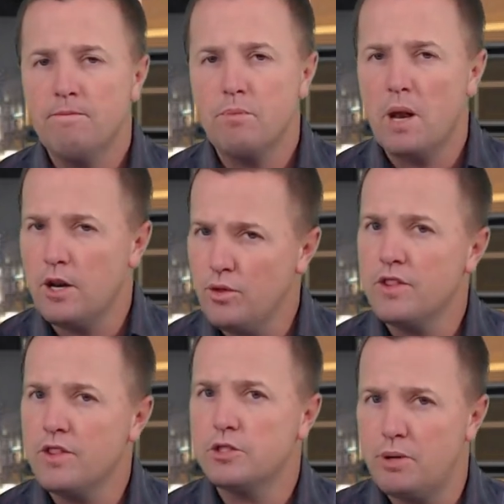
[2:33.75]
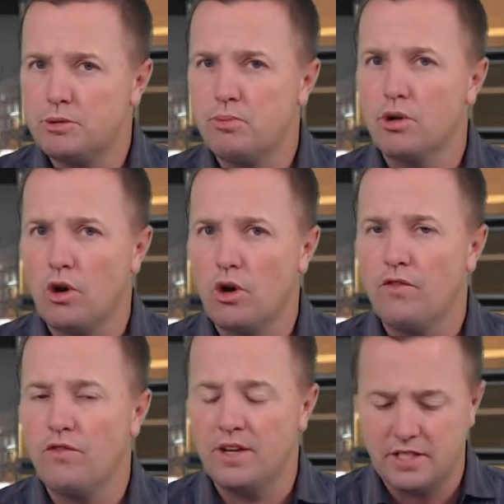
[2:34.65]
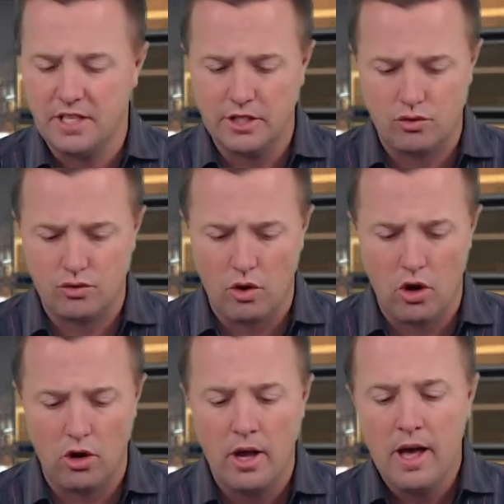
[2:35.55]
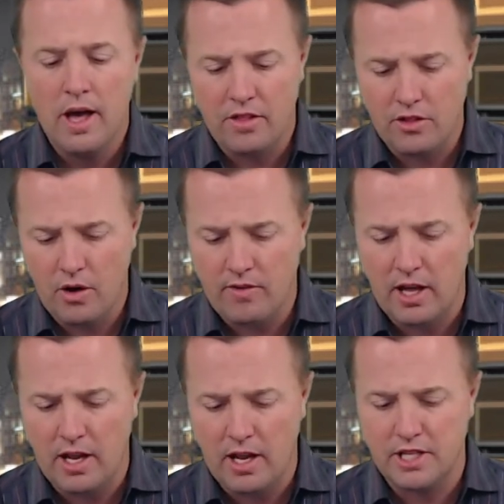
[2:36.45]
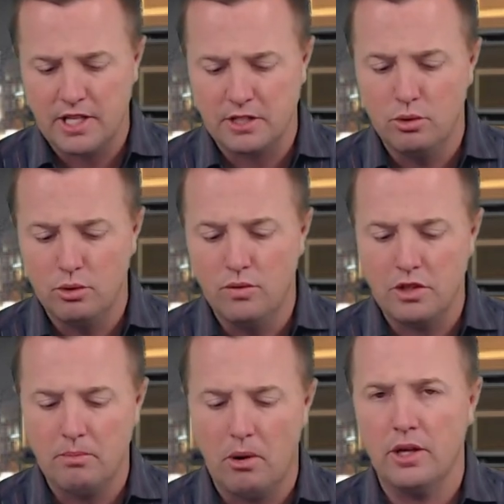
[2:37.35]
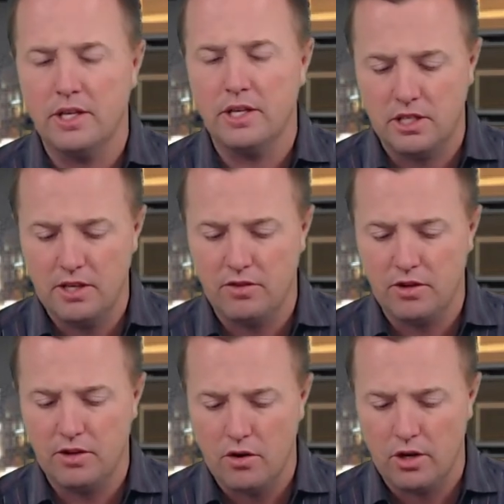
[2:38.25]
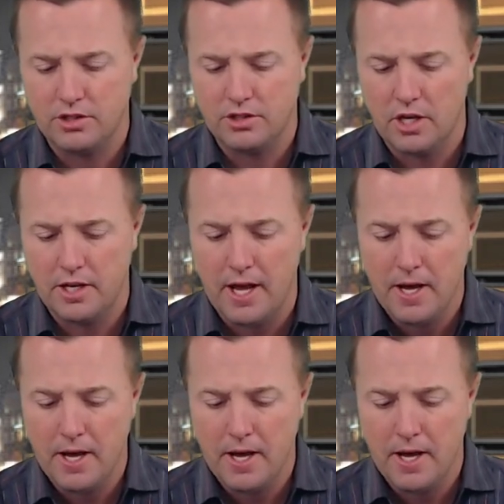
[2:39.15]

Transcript: But I do think this Pittsburgh offense is strong. I think they'll have a lot of success moving the ball against Cleveland here on Sunday.